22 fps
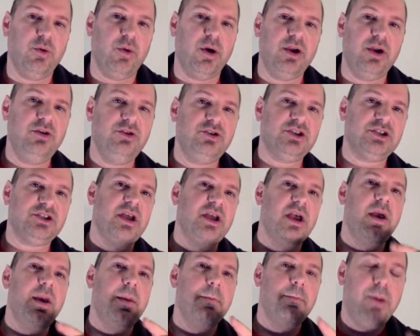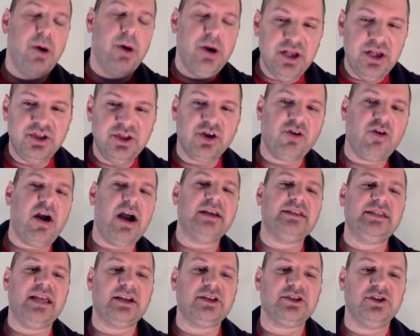where you just put in the
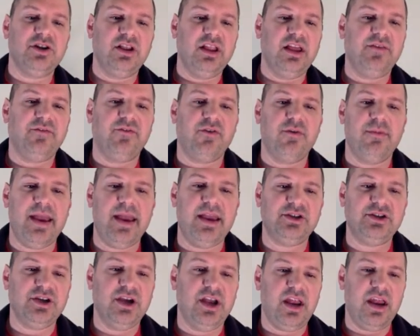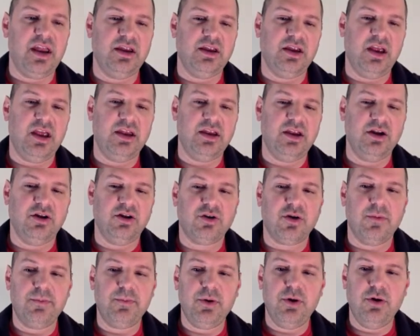cross-sectional information and it'll
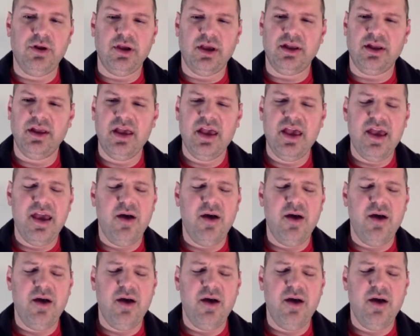compute it.